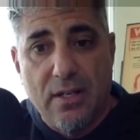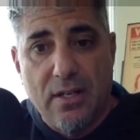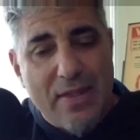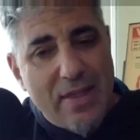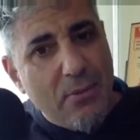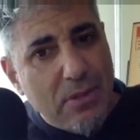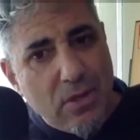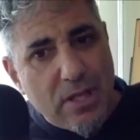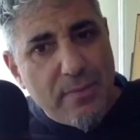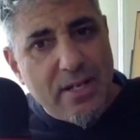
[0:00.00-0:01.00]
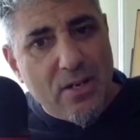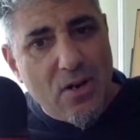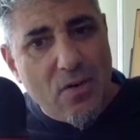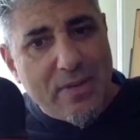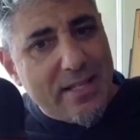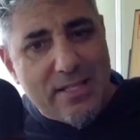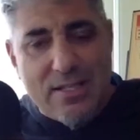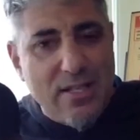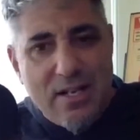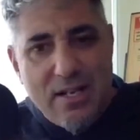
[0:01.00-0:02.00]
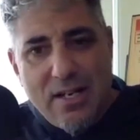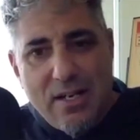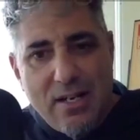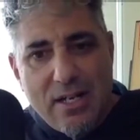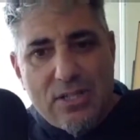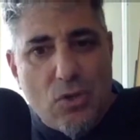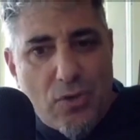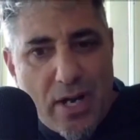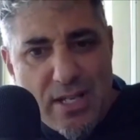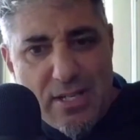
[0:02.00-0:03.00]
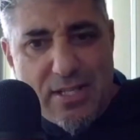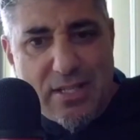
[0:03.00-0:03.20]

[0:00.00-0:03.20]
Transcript: And they would look at me and go, that's crazy.